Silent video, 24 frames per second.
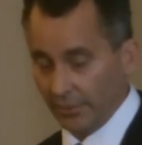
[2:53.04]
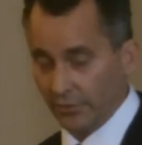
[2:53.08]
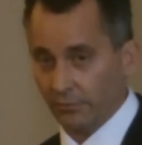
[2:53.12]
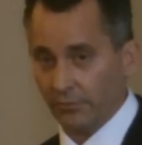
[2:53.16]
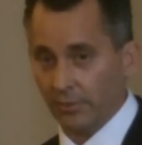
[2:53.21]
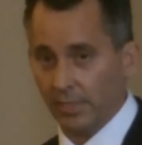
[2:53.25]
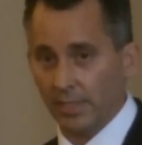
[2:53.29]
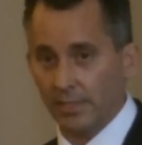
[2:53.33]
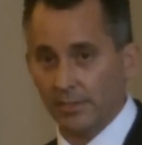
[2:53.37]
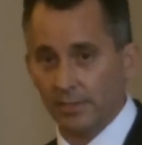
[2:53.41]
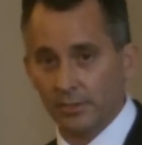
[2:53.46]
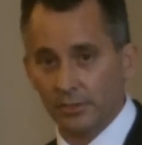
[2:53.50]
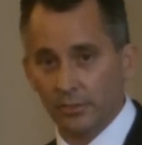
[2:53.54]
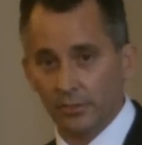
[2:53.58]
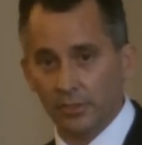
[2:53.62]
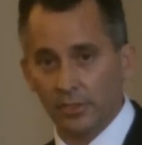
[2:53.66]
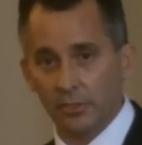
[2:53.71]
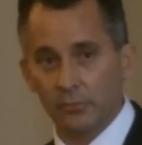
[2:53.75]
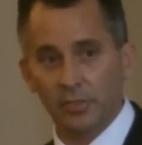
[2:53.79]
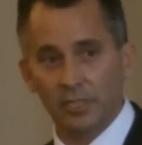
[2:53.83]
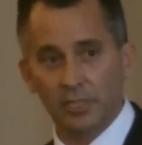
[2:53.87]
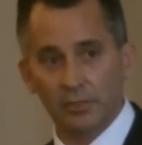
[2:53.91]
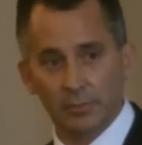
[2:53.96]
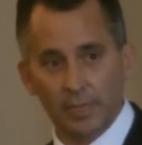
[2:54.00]
And this race is
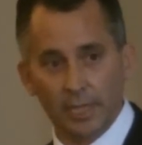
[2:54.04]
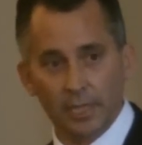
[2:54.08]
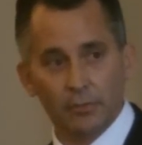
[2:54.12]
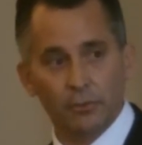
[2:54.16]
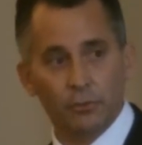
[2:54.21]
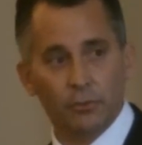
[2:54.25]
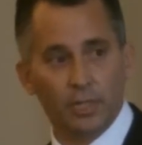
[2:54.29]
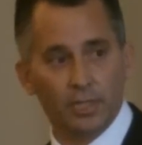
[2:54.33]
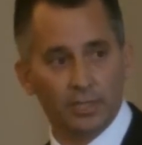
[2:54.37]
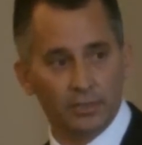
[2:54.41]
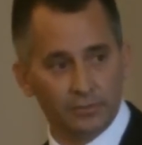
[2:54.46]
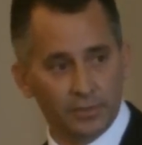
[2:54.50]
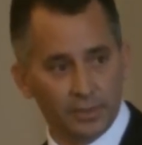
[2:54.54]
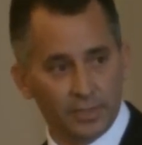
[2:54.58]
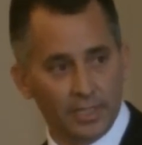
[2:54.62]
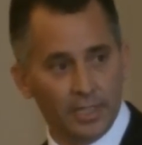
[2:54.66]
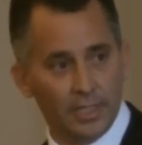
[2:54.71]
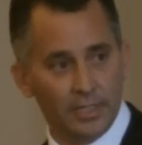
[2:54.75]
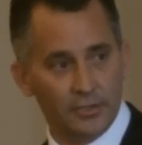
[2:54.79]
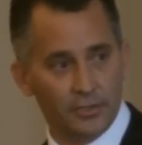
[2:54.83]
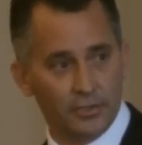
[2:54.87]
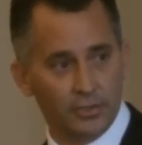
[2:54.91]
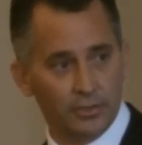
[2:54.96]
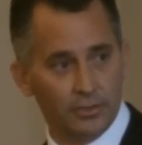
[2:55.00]
going to be about
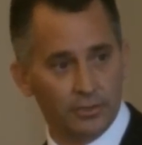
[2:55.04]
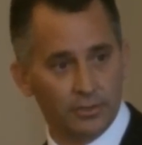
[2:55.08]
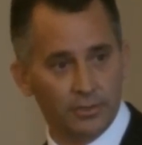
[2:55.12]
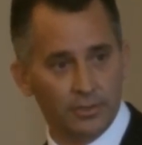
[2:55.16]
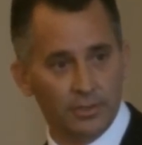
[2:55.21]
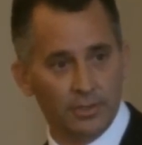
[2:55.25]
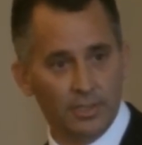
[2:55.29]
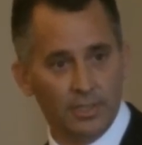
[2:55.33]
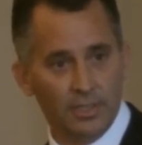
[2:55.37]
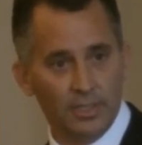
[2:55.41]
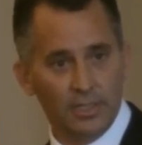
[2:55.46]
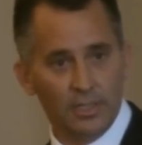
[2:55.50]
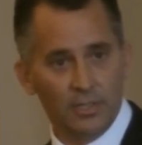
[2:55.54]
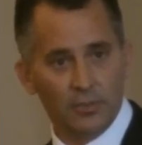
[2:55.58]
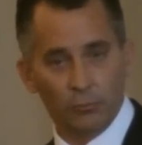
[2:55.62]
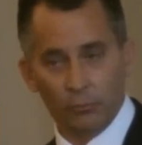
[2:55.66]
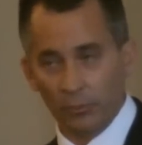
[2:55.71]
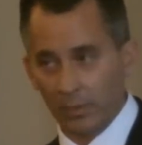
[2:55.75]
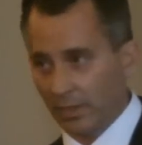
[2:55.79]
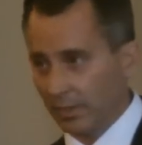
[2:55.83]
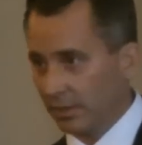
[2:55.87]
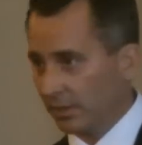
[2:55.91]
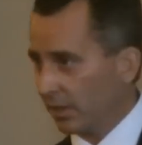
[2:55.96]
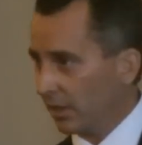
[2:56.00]
qualifications.
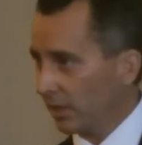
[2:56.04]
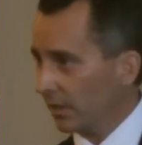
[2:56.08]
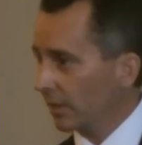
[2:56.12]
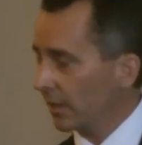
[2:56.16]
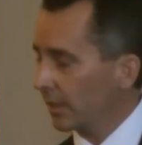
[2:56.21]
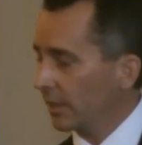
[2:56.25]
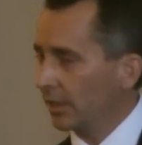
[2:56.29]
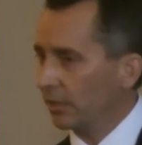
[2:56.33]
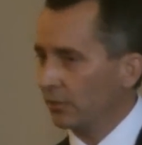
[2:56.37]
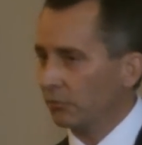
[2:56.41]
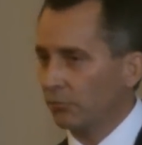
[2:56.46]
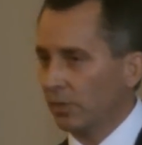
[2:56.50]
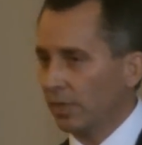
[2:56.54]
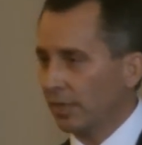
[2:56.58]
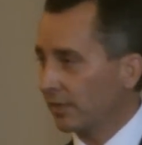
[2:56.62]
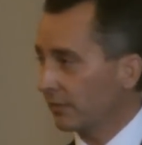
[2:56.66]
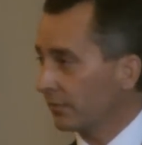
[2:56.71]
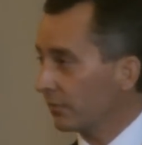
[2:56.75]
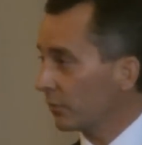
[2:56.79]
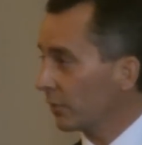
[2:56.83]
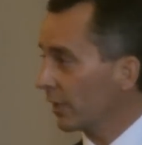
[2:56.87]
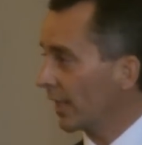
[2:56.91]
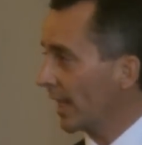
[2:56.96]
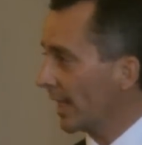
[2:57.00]
We are all here
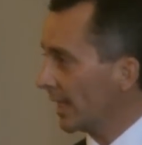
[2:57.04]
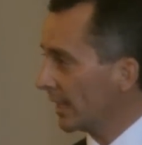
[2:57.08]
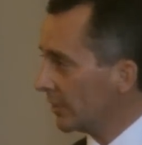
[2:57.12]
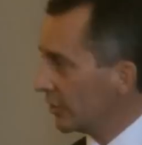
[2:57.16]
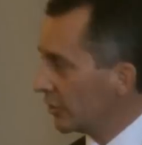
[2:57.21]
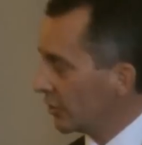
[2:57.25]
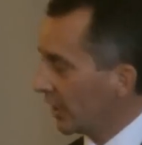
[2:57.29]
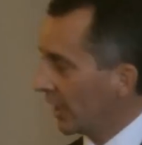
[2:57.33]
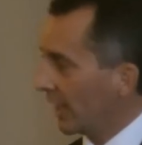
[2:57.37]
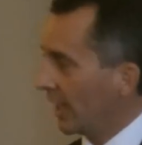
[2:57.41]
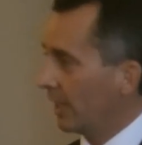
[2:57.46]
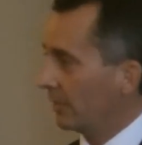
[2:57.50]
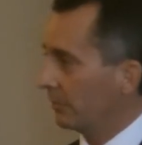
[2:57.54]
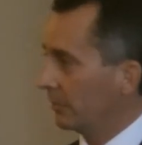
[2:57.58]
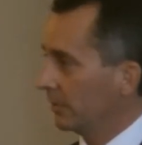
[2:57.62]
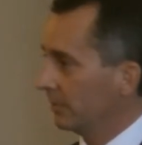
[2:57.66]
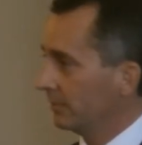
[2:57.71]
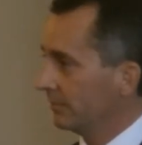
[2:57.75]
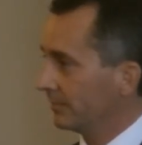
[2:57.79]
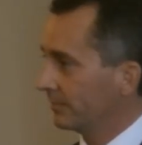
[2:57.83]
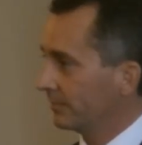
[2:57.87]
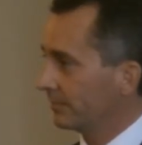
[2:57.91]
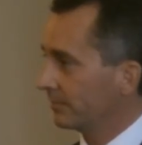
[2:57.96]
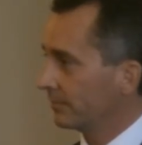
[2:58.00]
running for a job.